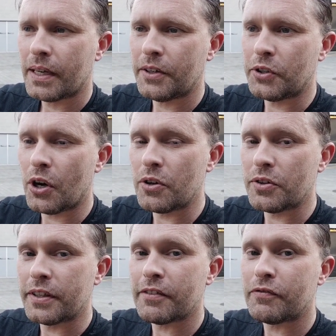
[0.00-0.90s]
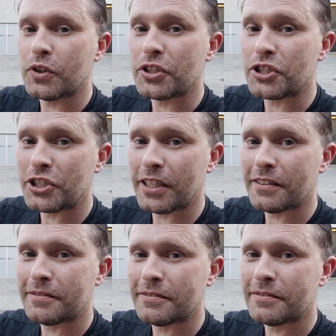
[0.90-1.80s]
and know that they're full of
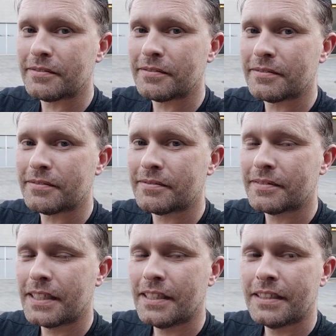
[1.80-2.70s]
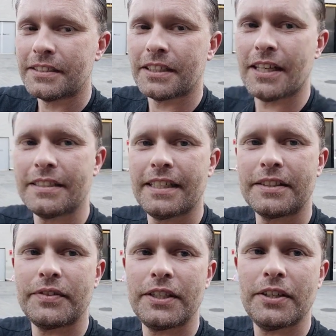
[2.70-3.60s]
shit. See you guys
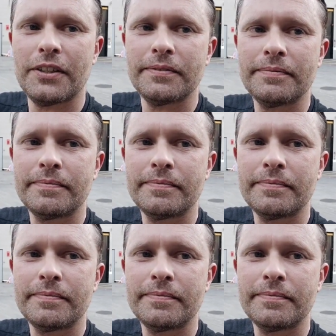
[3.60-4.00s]
next video.